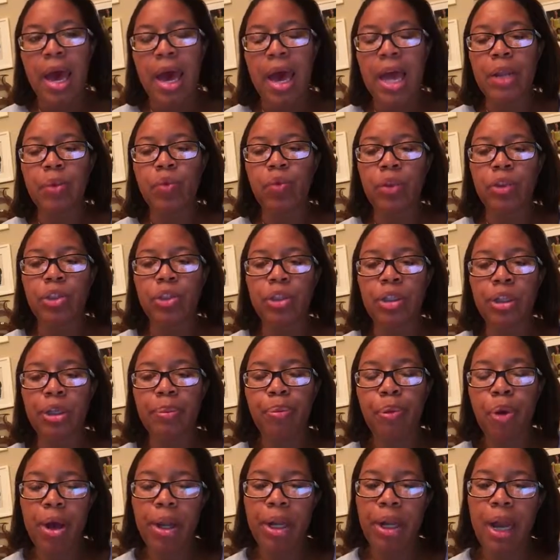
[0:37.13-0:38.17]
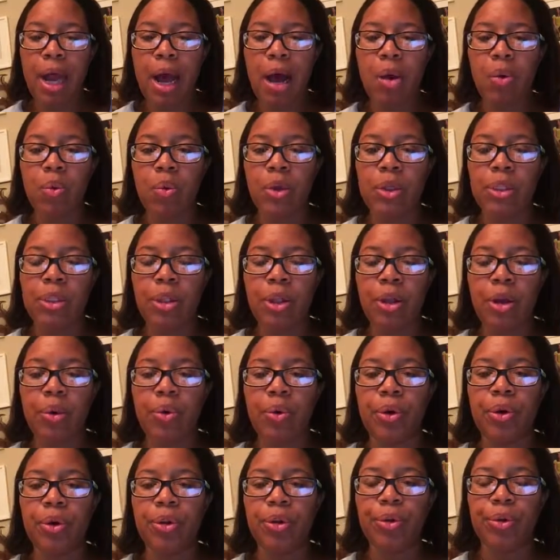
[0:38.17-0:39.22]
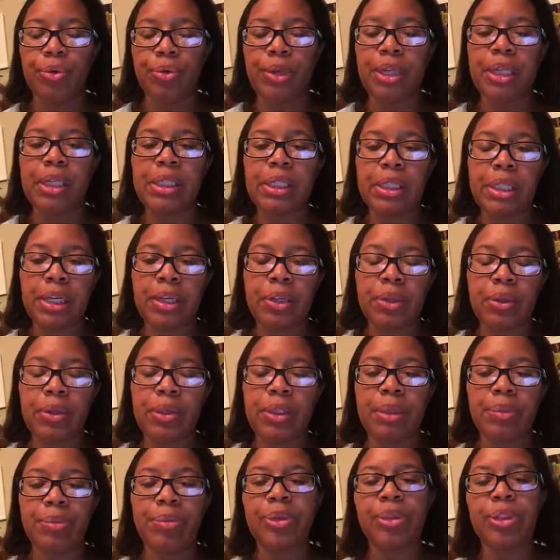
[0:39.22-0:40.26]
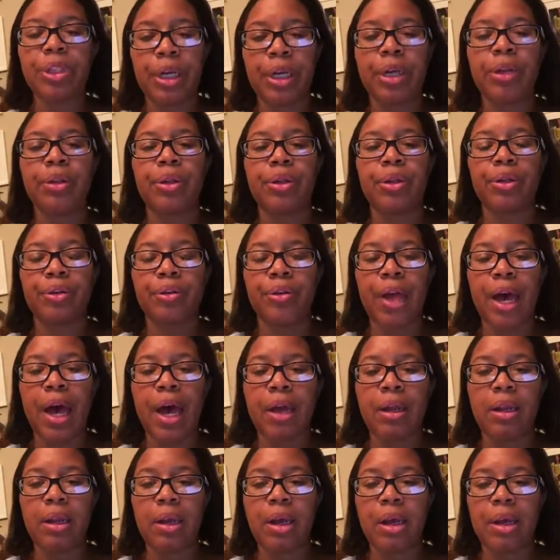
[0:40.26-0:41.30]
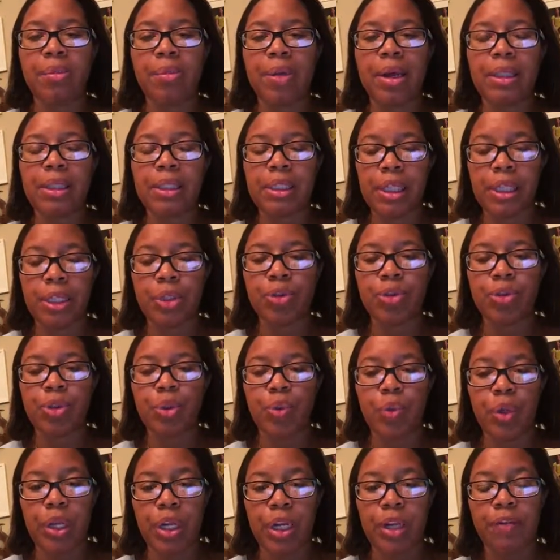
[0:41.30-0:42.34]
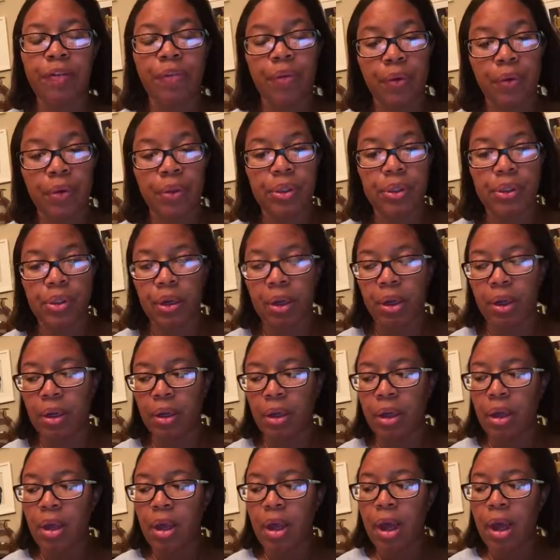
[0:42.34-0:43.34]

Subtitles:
And what she pointed out was there were three skills in particular that as teachers we need to focus on.